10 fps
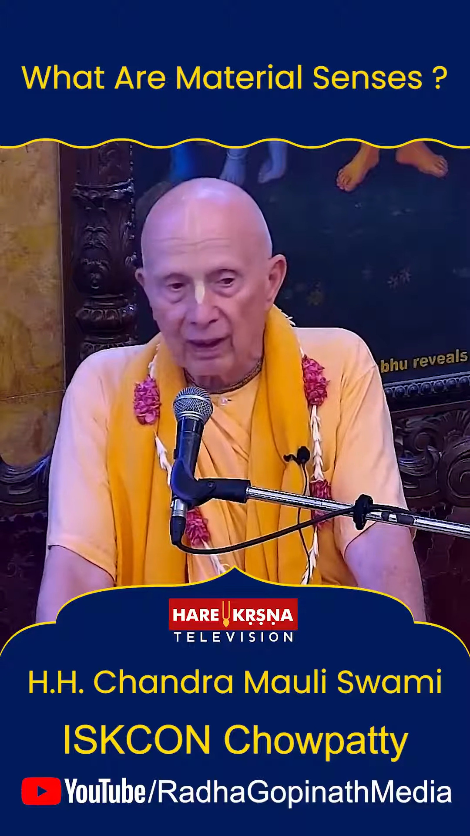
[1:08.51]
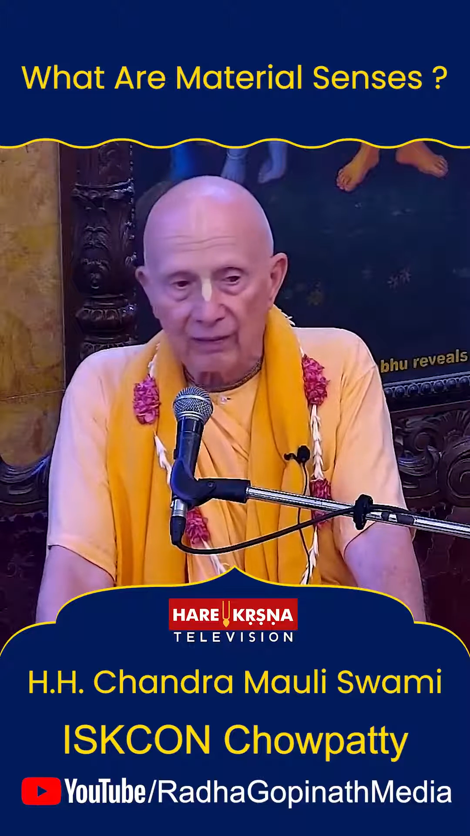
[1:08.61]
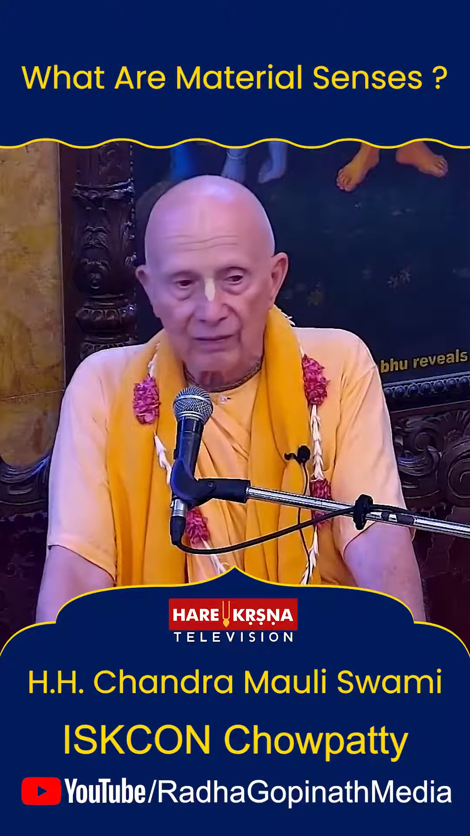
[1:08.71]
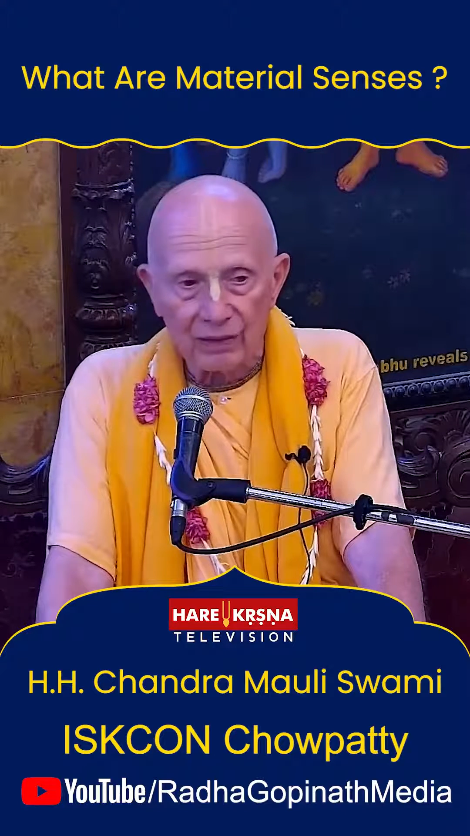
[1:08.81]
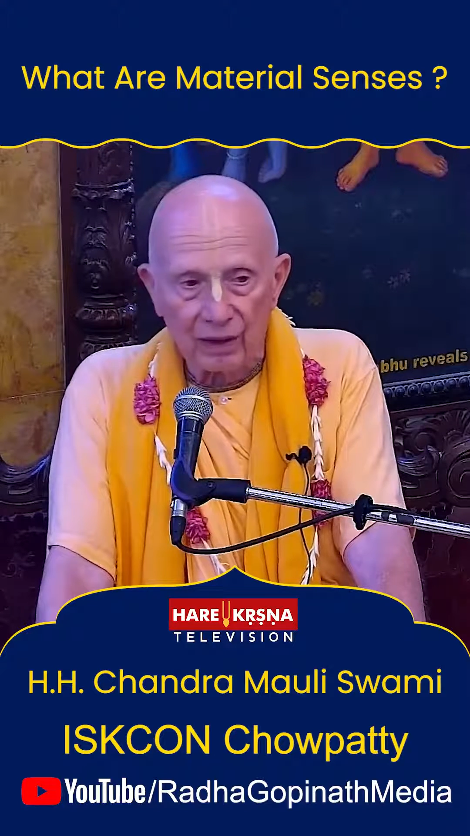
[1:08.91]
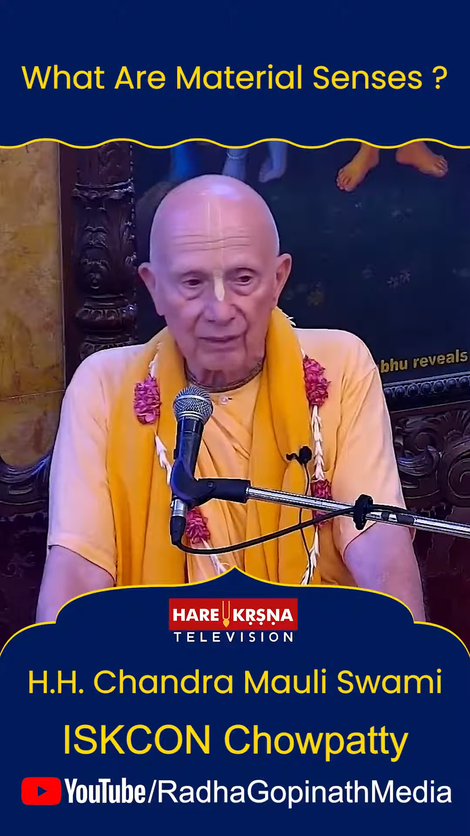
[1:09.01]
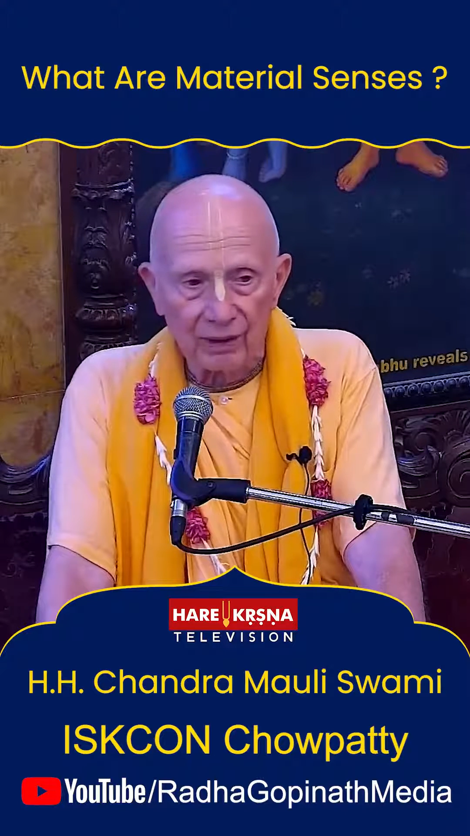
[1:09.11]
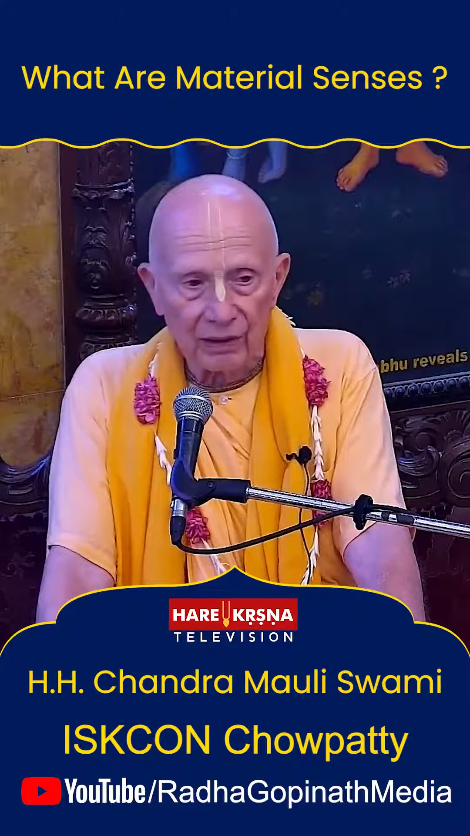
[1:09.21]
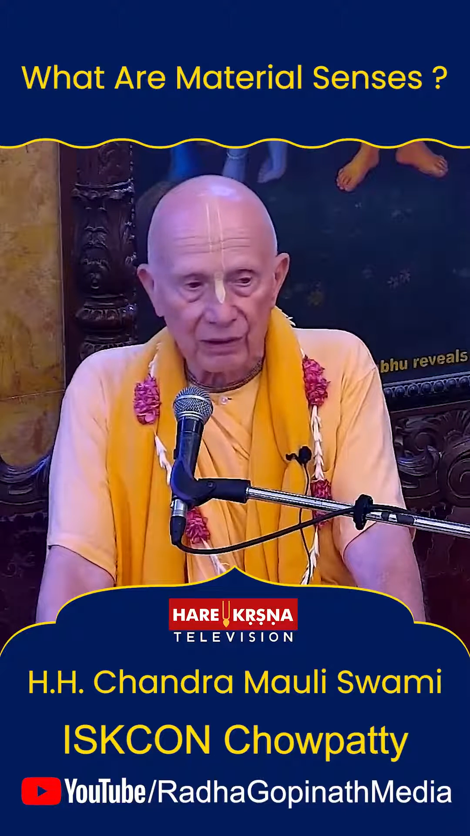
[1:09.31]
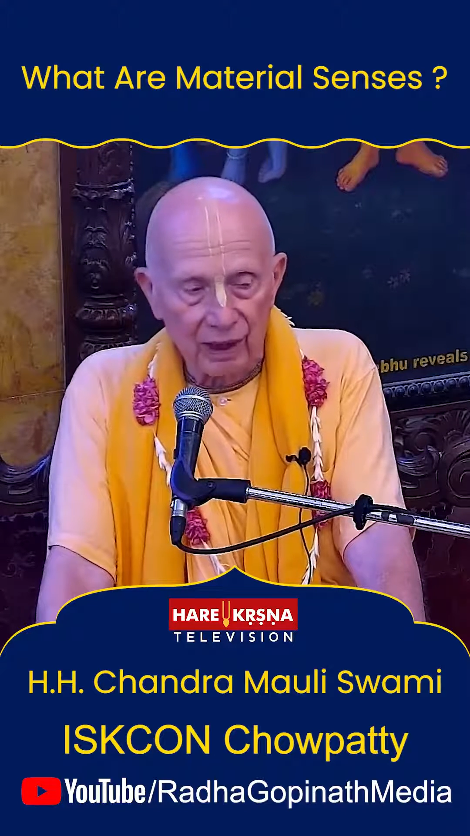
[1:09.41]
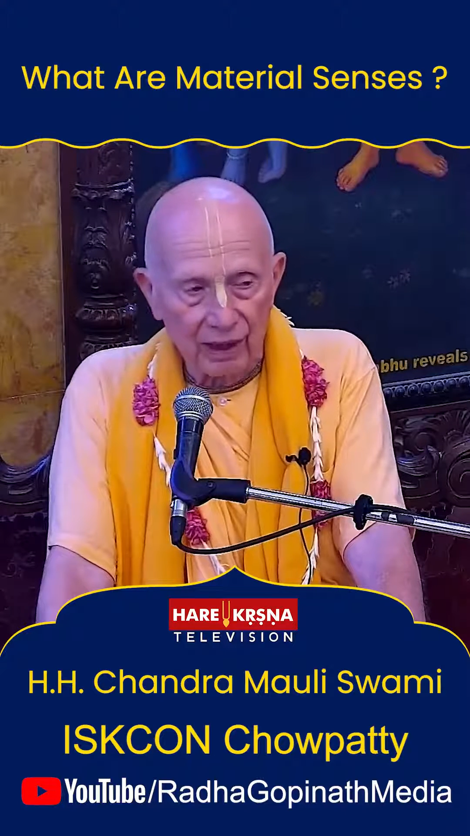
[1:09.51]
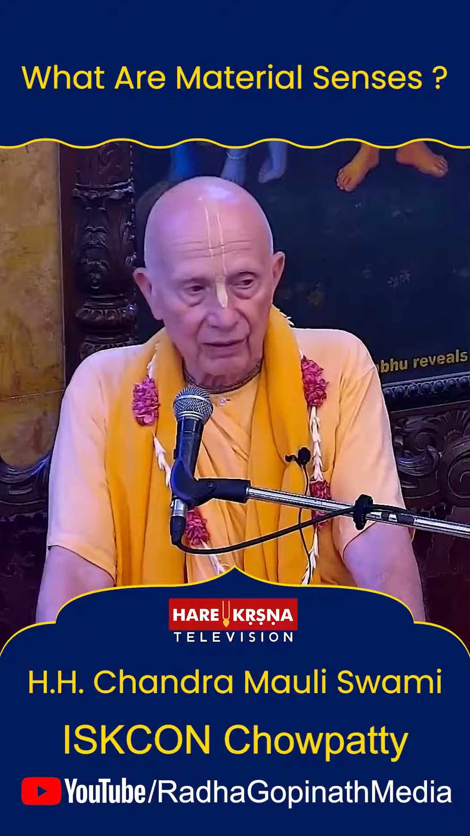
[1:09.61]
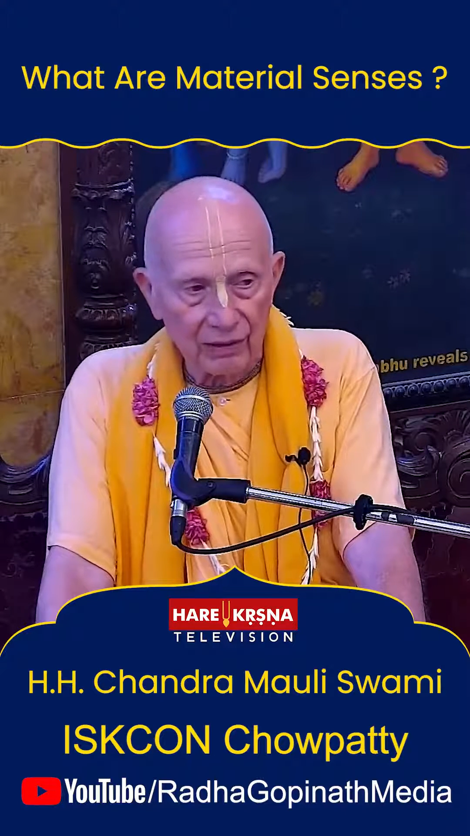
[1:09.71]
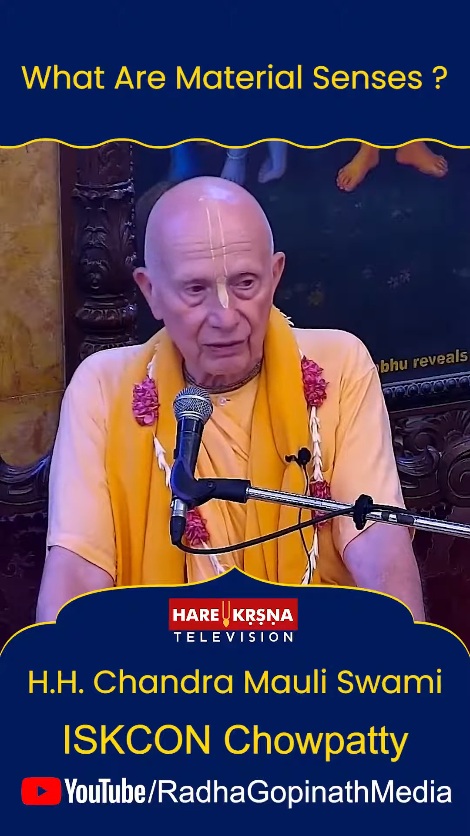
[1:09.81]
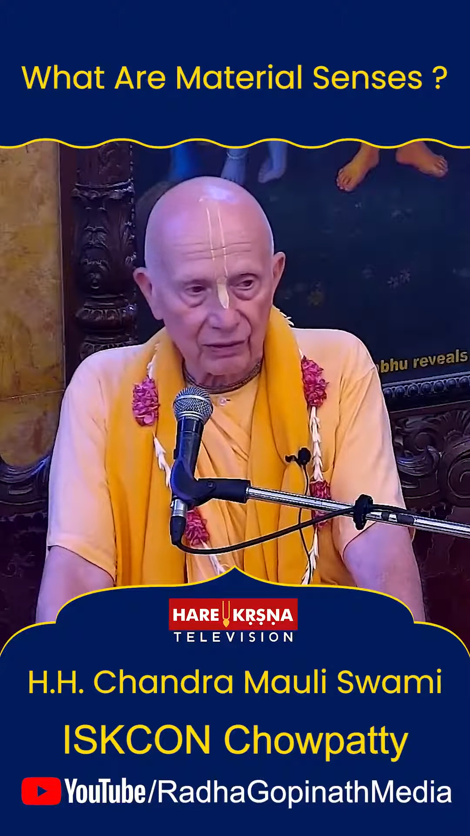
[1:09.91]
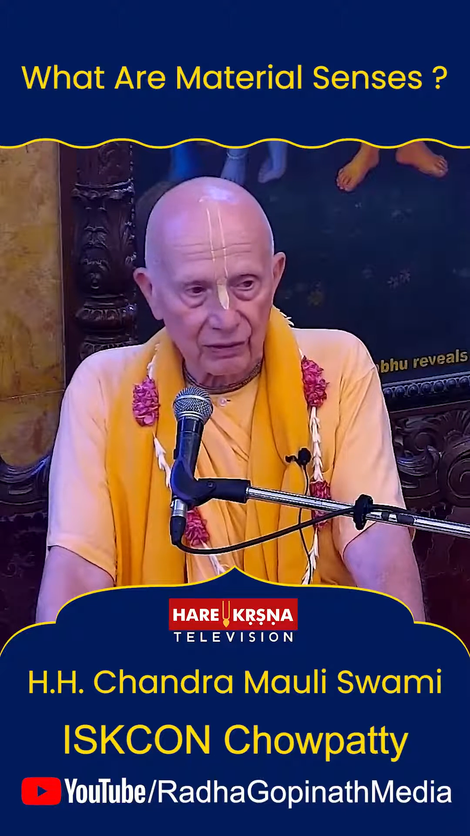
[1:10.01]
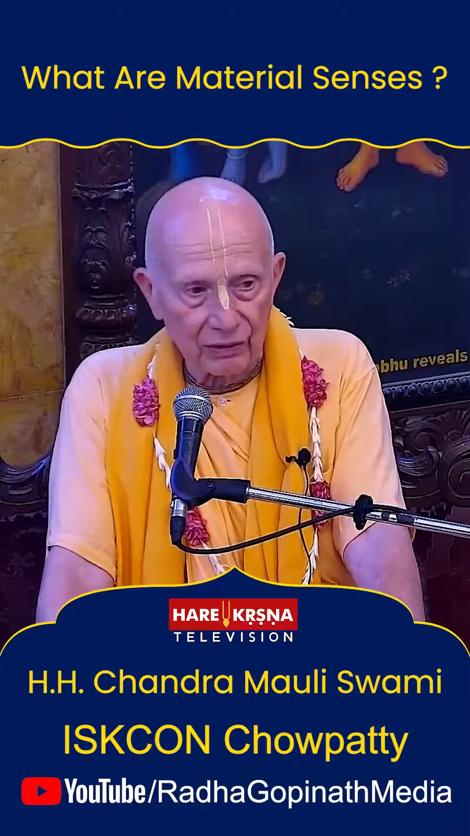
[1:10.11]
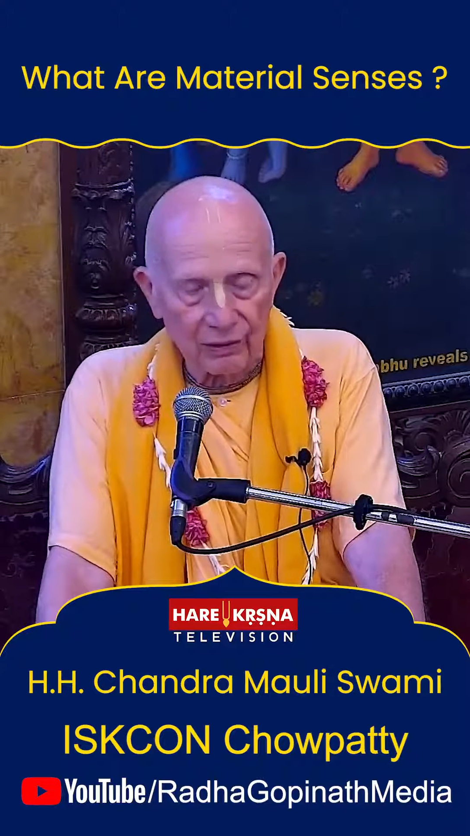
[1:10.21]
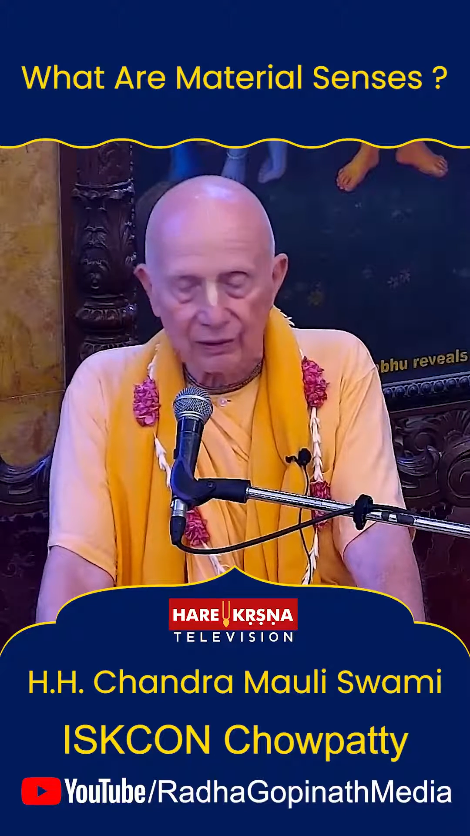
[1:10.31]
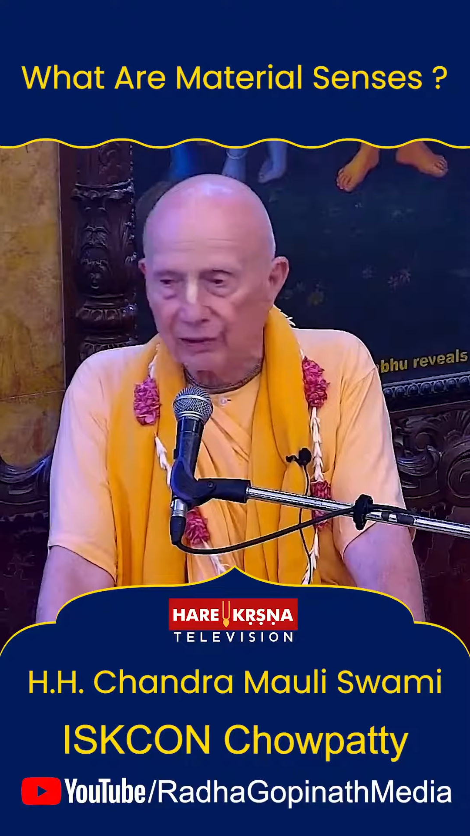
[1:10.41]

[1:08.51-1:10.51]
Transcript: If something changes,